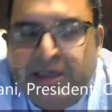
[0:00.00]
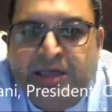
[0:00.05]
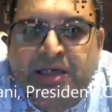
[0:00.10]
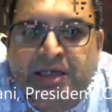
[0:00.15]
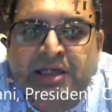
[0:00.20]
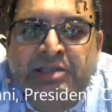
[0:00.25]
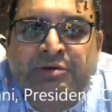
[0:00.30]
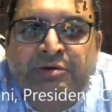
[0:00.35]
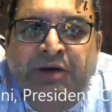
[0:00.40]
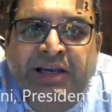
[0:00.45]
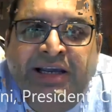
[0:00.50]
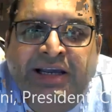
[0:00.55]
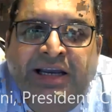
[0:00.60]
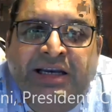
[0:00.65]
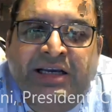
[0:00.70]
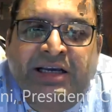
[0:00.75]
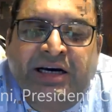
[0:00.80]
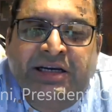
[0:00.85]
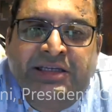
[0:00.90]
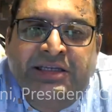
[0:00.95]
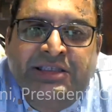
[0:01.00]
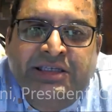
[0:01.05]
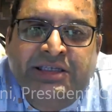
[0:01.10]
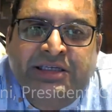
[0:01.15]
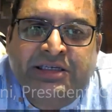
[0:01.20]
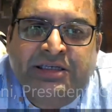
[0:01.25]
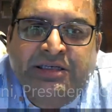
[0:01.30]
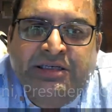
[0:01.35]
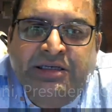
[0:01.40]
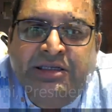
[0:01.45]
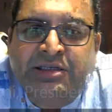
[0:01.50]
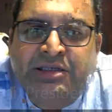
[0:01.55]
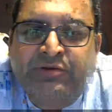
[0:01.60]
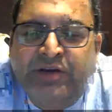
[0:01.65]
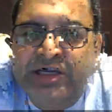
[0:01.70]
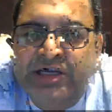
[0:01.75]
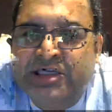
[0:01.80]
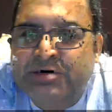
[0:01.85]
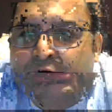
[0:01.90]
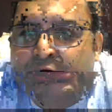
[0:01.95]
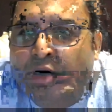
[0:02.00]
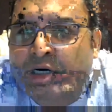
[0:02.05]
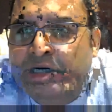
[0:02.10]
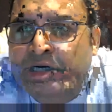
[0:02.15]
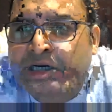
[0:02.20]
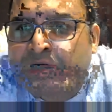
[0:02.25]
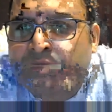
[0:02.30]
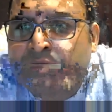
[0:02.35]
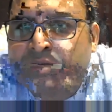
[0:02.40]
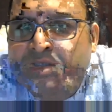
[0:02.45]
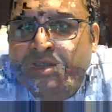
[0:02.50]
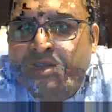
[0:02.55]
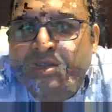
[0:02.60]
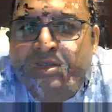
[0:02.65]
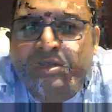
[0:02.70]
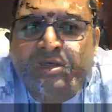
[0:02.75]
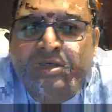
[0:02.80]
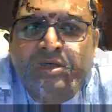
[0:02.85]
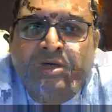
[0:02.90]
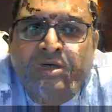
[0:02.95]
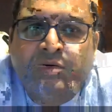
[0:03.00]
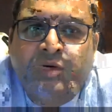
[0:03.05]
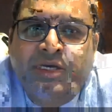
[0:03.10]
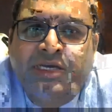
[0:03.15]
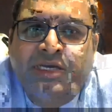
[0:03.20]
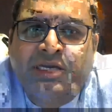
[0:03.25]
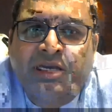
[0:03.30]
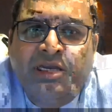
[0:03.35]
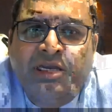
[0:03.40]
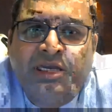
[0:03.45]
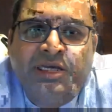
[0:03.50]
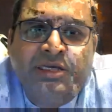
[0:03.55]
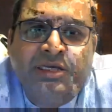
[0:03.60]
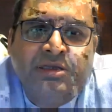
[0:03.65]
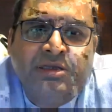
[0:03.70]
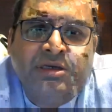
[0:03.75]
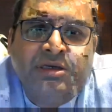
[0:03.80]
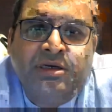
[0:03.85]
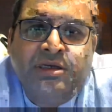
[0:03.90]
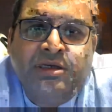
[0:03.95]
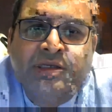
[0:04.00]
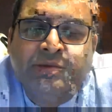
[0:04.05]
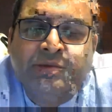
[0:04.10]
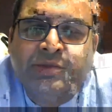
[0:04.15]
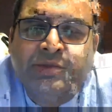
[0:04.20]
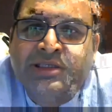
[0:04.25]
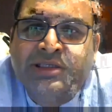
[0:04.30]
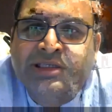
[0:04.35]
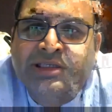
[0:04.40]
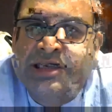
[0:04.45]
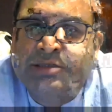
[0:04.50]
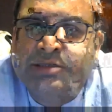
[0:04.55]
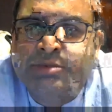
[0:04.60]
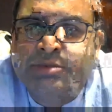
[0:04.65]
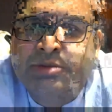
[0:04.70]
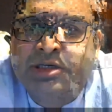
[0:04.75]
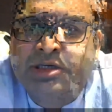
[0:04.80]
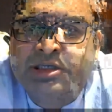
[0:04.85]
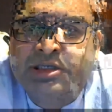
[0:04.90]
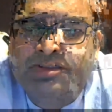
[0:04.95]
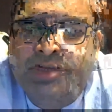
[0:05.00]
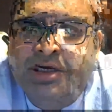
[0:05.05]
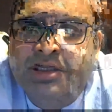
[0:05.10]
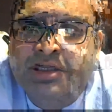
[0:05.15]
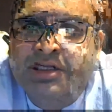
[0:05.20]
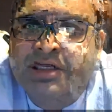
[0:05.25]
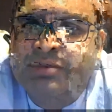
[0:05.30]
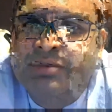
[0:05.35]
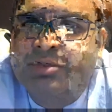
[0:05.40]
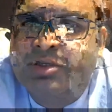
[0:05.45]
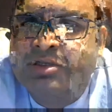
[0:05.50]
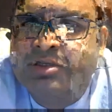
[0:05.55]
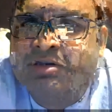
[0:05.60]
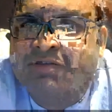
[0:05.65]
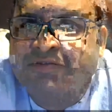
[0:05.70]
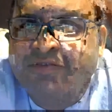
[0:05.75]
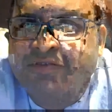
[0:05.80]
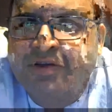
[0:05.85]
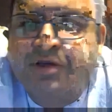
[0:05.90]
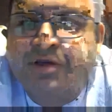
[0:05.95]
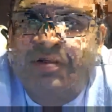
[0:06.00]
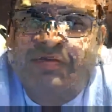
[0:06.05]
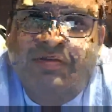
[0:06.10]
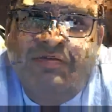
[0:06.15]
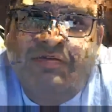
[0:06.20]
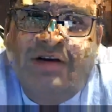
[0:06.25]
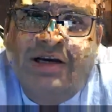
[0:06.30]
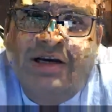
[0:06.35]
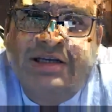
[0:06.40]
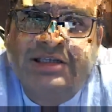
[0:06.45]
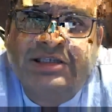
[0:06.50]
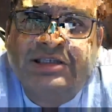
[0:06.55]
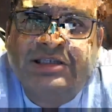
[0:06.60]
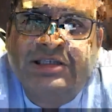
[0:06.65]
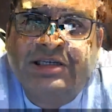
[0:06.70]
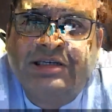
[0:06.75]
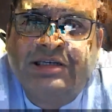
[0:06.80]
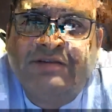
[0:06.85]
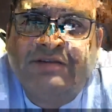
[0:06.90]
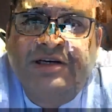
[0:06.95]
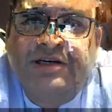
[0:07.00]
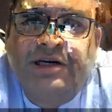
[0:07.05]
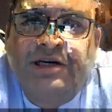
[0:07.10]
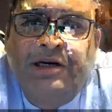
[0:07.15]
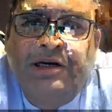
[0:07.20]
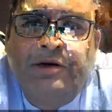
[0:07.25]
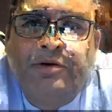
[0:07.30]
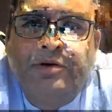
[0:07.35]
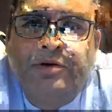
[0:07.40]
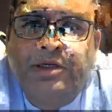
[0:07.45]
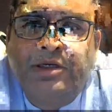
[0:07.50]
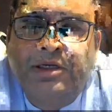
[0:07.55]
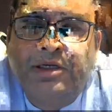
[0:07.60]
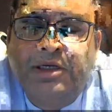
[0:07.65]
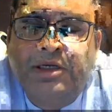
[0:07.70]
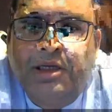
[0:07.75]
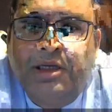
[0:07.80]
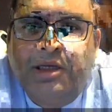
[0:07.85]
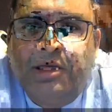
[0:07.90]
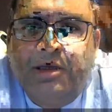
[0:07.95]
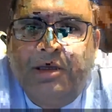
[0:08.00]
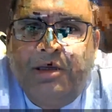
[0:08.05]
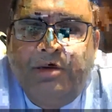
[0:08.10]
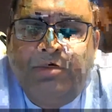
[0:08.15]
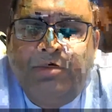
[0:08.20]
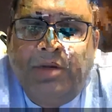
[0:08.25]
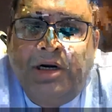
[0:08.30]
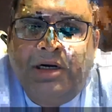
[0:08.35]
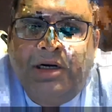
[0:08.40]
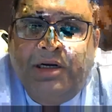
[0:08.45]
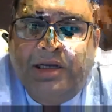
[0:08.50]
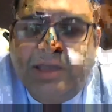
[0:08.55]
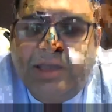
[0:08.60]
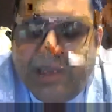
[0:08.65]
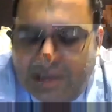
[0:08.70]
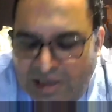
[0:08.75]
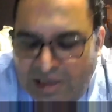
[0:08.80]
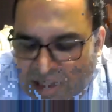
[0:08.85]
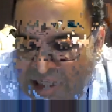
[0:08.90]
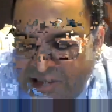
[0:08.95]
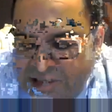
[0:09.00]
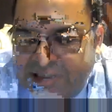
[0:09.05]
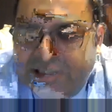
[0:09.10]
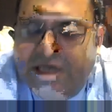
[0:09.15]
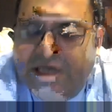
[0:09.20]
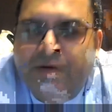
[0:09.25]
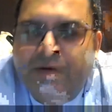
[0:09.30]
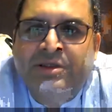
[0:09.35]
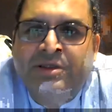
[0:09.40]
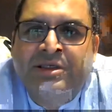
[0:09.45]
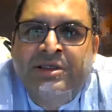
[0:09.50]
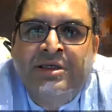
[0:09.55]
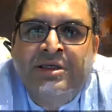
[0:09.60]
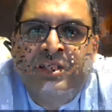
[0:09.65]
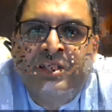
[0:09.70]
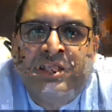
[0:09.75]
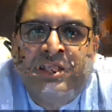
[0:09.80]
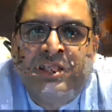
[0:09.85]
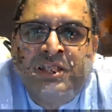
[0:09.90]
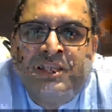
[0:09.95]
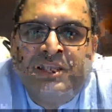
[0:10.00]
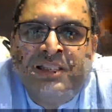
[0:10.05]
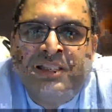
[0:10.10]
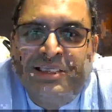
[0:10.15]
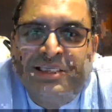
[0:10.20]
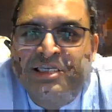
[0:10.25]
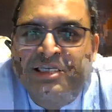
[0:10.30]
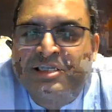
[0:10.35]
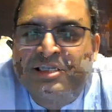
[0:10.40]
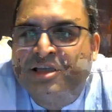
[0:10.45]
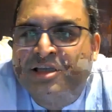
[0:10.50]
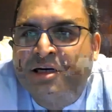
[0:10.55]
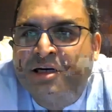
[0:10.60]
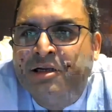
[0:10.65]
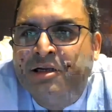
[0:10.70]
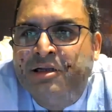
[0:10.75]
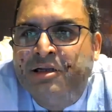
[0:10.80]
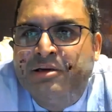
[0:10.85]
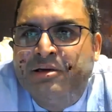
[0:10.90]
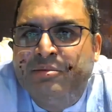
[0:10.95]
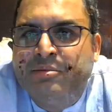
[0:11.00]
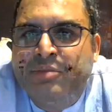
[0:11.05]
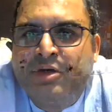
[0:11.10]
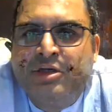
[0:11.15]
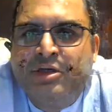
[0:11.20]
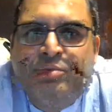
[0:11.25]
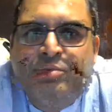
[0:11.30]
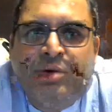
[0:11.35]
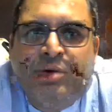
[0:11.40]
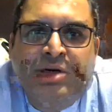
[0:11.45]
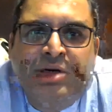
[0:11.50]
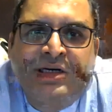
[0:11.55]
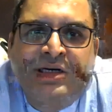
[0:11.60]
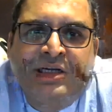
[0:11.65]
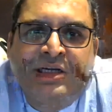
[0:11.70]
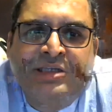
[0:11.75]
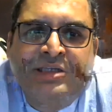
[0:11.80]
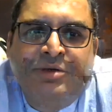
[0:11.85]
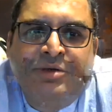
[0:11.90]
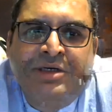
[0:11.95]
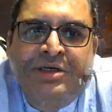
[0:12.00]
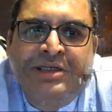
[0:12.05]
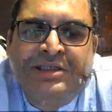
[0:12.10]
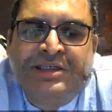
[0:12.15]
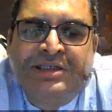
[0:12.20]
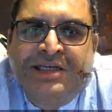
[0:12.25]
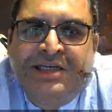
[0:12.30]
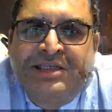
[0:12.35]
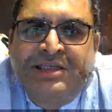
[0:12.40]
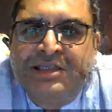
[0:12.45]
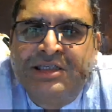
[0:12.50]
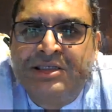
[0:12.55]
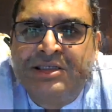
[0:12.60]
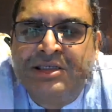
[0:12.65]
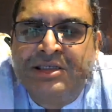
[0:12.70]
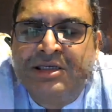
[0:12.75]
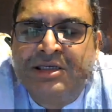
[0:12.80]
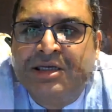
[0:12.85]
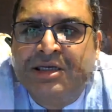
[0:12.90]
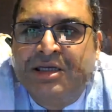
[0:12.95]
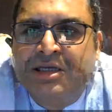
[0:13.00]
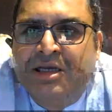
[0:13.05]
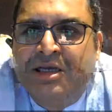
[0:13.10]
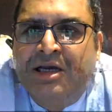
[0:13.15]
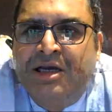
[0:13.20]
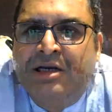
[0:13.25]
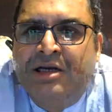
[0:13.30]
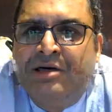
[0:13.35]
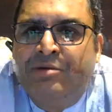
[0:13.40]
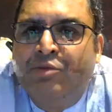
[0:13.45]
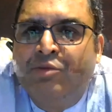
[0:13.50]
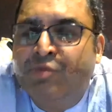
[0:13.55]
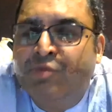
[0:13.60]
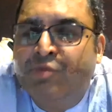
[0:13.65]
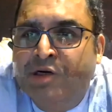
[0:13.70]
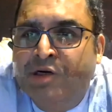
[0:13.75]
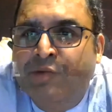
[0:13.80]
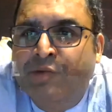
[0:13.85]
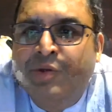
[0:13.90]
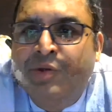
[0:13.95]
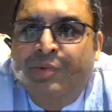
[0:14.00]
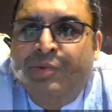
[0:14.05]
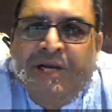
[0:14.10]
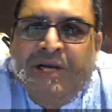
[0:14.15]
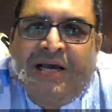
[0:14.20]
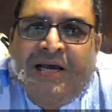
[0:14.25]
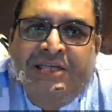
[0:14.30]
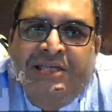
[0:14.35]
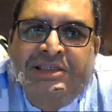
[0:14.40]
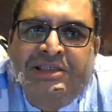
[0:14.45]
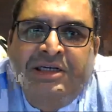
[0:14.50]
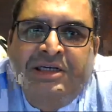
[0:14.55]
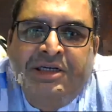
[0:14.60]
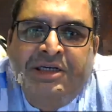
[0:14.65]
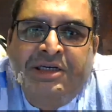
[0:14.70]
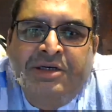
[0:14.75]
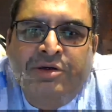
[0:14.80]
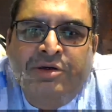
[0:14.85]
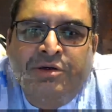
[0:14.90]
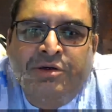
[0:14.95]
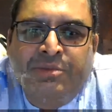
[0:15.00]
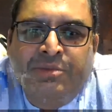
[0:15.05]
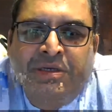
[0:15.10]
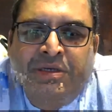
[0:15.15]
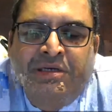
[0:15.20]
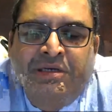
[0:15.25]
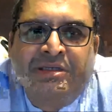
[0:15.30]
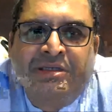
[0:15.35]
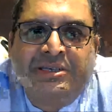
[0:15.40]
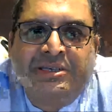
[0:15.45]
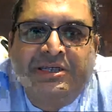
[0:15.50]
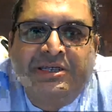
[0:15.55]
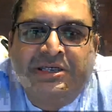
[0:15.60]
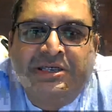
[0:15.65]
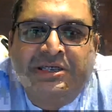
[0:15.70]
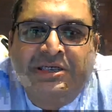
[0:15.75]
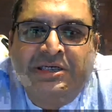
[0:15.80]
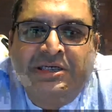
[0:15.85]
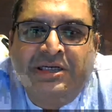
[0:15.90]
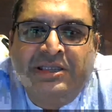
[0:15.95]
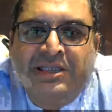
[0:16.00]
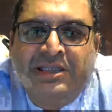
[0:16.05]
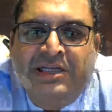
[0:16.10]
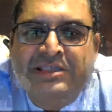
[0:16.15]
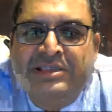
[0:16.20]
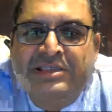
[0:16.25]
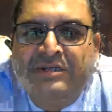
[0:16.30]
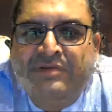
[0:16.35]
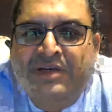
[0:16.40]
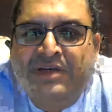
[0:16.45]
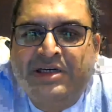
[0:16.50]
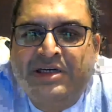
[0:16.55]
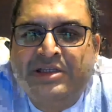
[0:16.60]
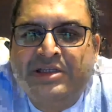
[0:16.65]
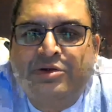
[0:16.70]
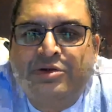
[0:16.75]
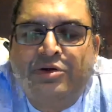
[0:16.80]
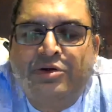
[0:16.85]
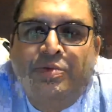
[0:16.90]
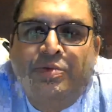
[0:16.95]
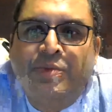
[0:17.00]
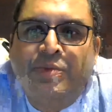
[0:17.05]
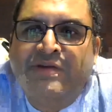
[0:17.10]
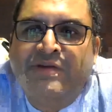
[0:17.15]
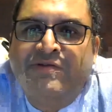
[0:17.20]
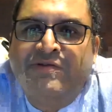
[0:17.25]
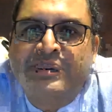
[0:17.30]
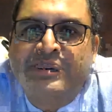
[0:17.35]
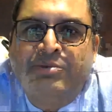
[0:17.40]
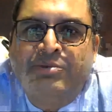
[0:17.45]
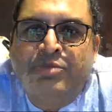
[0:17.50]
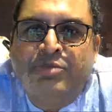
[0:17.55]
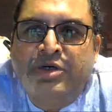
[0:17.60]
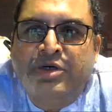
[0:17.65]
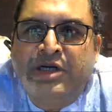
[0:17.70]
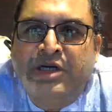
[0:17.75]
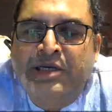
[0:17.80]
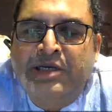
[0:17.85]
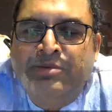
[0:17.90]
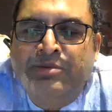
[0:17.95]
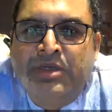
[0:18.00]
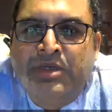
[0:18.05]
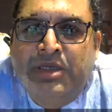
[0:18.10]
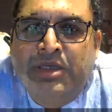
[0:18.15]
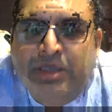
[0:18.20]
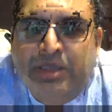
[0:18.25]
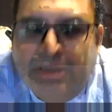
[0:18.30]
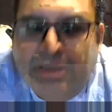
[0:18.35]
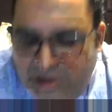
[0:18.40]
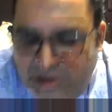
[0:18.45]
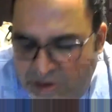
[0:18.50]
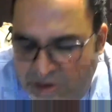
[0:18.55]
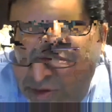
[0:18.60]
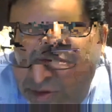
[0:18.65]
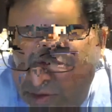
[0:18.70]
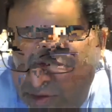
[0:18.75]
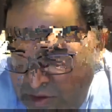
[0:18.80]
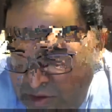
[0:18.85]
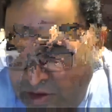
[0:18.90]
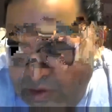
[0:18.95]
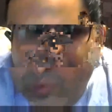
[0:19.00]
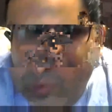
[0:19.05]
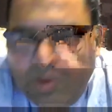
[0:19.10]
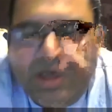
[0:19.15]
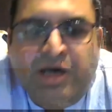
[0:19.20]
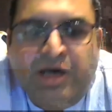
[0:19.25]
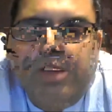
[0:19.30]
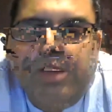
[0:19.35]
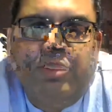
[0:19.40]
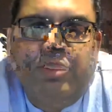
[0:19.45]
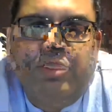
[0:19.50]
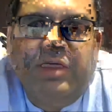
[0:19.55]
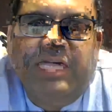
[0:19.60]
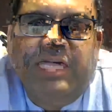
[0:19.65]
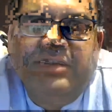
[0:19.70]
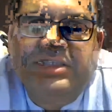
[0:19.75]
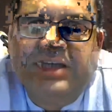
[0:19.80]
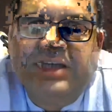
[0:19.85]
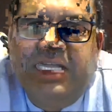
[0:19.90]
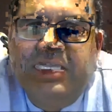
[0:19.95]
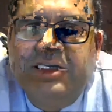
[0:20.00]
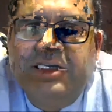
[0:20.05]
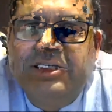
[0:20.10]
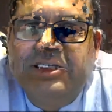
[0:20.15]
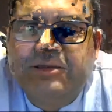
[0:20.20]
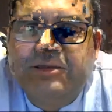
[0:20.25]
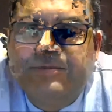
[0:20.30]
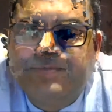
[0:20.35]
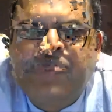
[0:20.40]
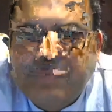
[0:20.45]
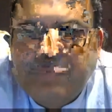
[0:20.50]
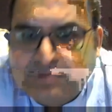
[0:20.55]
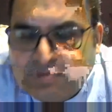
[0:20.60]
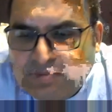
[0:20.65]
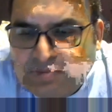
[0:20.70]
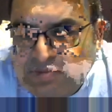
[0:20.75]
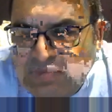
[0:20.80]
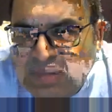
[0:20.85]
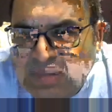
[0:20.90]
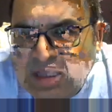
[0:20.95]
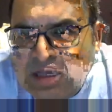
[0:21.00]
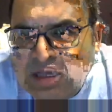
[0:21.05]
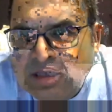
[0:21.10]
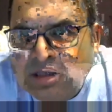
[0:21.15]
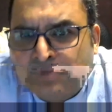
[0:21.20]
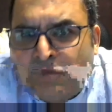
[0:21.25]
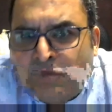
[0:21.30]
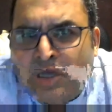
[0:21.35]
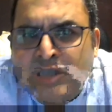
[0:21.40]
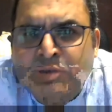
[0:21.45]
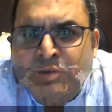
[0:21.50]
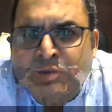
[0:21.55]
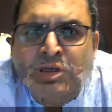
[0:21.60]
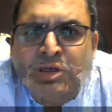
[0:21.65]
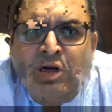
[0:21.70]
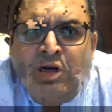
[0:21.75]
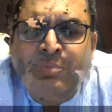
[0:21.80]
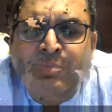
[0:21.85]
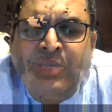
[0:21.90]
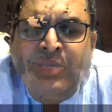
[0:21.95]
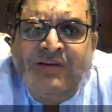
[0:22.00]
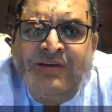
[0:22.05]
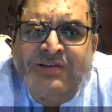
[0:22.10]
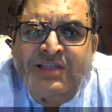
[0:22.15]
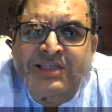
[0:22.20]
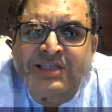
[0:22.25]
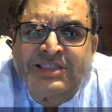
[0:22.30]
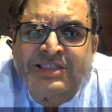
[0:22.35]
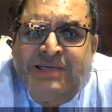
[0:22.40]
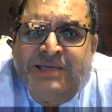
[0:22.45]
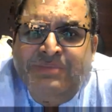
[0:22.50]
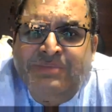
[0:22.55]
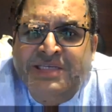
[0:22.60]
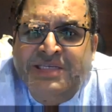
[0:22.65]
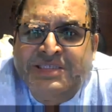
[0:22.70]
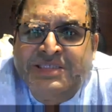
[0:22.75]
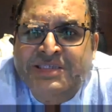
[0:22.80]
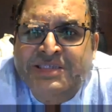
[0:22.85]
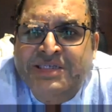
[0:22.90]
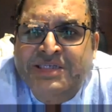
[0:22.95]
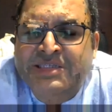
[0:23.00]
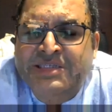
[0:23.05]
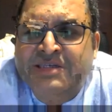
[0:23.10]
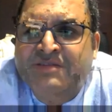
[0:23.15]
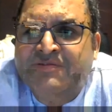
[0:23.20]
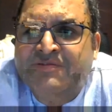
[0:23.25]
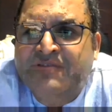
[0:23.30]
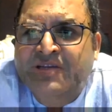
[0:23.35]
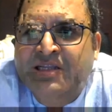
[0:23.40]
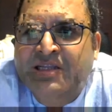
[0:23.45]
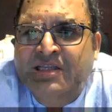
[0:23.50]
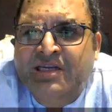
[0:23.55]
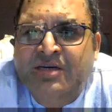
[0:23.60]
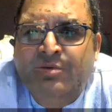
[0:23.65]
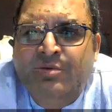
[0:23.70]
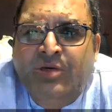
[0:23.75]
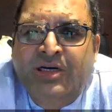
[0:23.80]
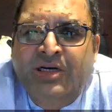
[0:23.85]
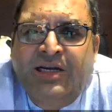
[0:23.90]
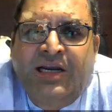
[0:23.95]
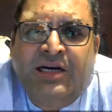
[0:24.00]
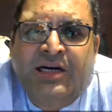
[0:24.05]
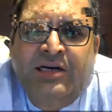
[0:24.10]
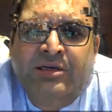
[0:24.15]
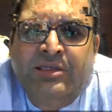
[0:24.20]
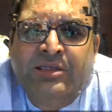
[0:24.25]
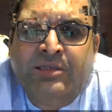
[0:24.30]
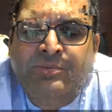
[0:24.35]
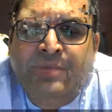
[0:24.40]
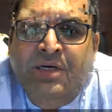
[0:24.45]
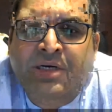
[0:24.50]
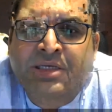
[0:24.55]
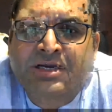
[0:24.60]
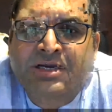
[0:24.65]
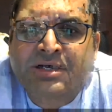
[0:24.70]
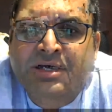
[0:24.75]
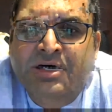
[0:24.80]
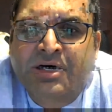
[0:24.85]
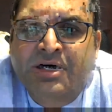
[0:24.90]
it's very encouraging. It's very small towns. Very clearly, the business has been much better there because the fear of the virus is significantly lower. But in the larger towns, there is a struggle because public transport doesn't exist, and movement of people has continued to remain restricted, and that's the way it is going to be for some more time. So we are going to have a challenge. The malls will not be having the same destination feel that one had in the past.